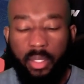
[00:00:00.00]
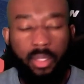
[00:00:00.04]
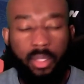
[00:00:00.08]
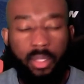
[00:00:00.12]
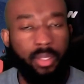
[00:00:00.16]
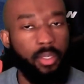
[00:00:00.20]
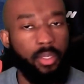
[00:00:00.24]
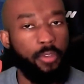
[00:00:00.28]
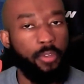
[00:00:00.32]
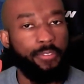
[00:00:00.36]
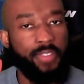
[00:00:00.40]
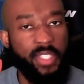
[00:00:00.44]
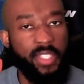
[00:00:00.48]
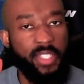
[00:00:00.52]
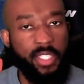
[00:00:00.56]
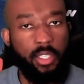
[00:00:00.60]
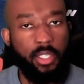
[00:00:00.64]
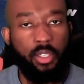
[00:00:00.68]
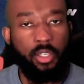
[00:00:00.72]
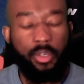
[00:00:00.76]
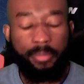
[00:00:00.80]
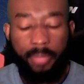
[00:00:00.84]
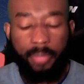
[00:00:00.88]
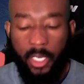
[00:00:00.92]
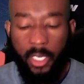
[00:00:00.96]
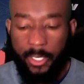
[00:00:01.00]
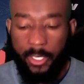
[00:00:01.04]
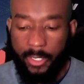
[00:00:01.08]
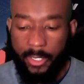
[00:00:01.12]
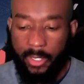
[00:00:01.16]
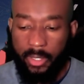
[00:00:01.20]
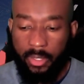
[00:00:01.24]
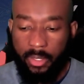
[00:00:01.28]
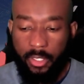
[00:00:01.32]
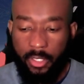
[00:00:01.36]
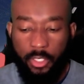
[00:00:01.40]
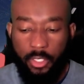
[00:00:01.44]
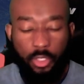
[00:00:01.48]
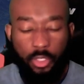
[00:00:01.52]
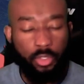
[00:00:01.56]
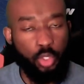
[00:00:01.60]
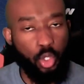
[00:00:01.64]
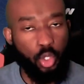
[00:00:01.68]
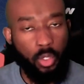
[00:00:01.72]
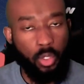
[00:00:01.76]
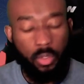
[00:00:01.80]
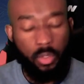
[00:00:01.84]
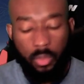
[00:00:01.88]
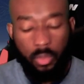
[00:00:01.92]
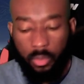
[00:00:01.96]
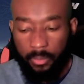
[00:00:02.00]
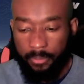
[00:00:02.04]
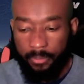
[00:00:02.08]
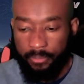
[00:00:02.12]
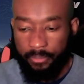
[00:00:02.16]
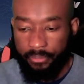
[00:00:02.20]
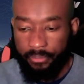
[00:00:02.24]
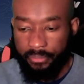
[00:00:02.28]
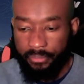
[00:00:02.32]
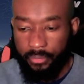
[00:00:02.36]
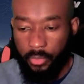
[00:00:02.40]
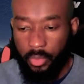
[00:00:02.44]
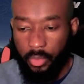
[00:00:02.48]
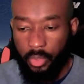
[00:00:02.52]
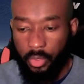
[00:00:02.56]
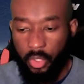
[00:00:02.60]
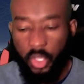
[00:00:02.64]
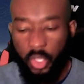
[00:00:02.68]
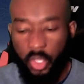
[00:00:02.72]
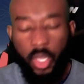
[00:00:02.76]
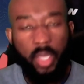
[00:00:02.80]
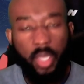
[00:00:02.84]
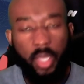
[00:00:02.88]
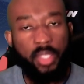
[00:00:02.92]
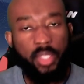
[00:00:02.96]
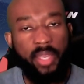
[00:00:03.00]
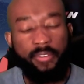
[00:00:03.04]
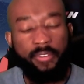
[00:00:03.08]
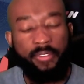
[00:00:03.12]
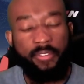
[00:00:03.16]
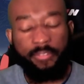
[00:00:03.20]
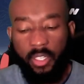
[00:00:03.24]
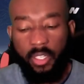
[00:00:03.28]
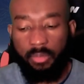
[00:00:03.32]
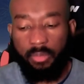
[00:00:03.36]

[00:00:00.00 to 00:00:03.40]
the physical body, the soul does and feel?